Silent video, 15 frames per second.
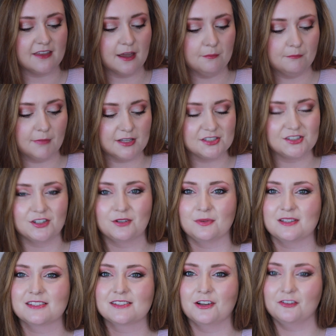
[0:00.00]
that mustard
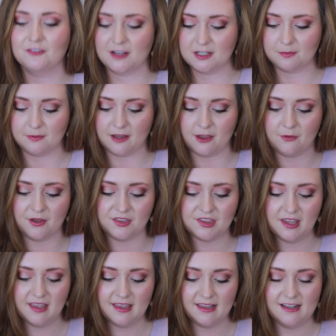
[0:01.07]
was so fun to play with.
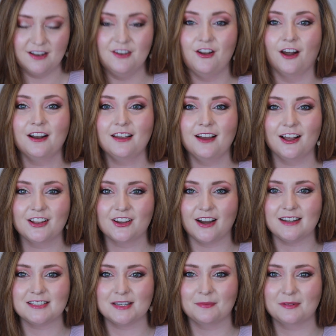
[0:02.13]
Not a color
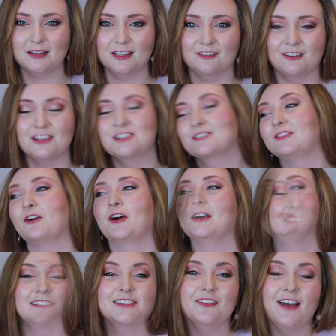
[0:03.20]
I typically reach
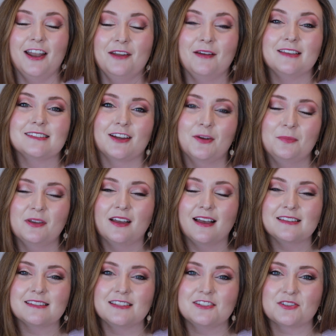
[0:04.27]
for. So anyways, I hope you
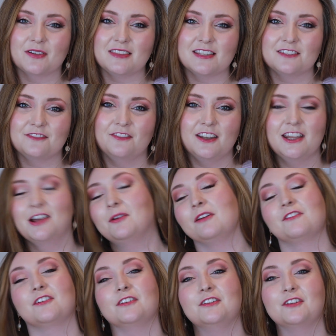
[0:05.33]
guys enjoyed this video.
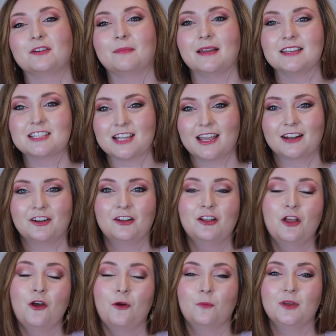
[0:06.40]
If you're new to my channel,
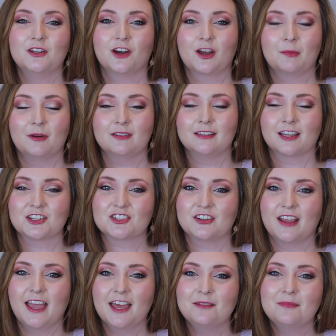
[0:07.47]
we talk about luxury
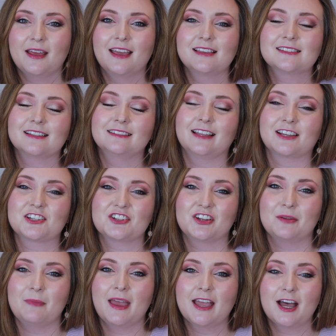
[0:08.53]
handbags,
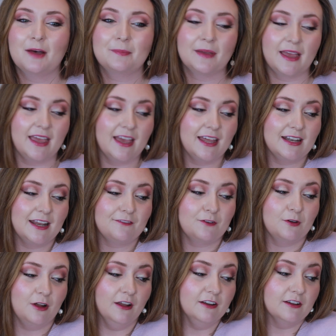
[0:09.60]
luxury makeup, and if
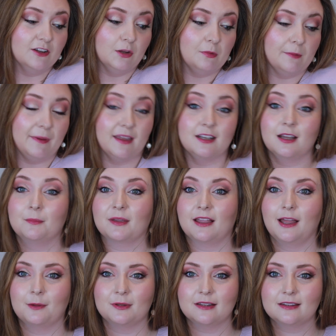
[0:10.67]
we're not in a global pandemic,
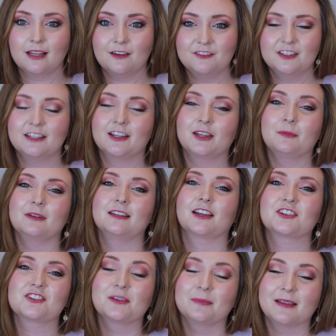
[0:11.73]
I would love to tell you about
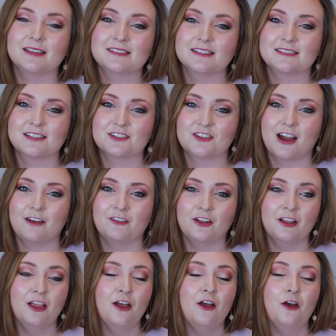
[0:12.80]
luxury places to
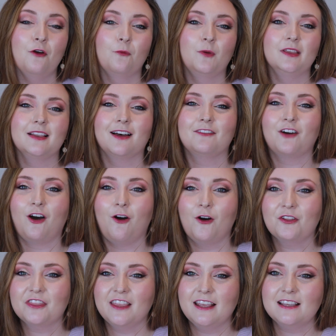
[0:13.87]
travel. We love
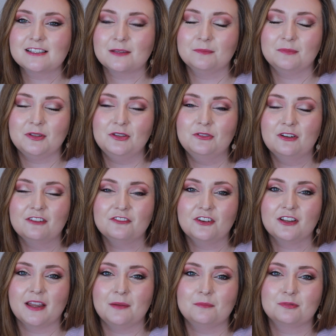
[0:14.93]
all things
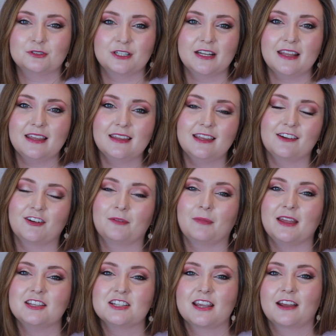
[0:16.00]
beautiful and pretty here on
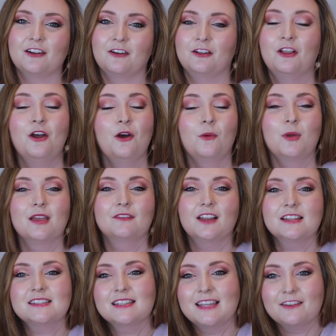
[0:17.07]
my channel. We have
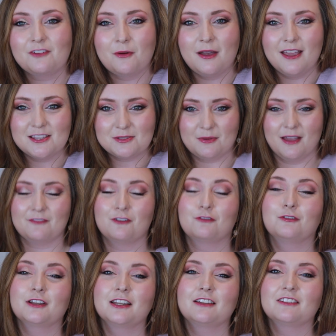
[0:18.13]
lots of giveaways. We have a
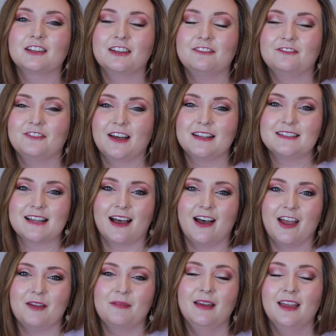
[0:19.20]
really, really fun
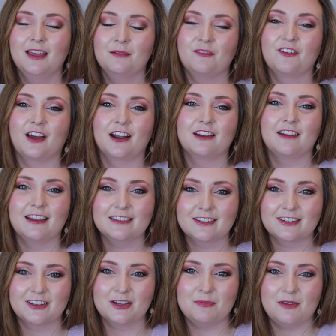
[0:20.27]
time. We've got a great
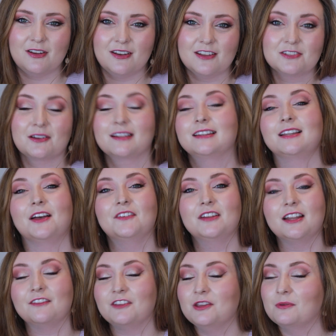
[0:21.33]
little community, so I'd love
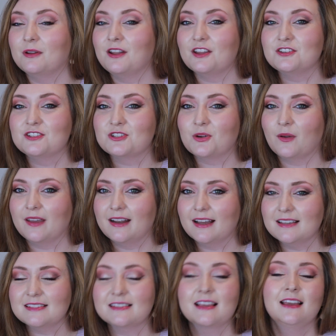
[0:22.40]
it if you would join
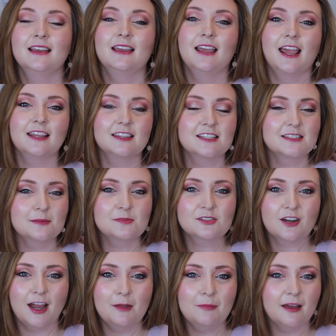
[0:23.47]
us. Hit the
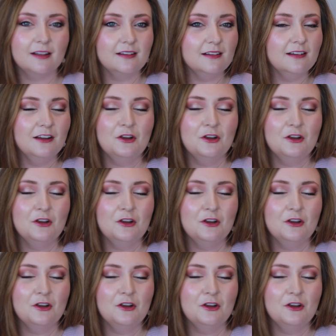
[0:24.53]
subscribe button,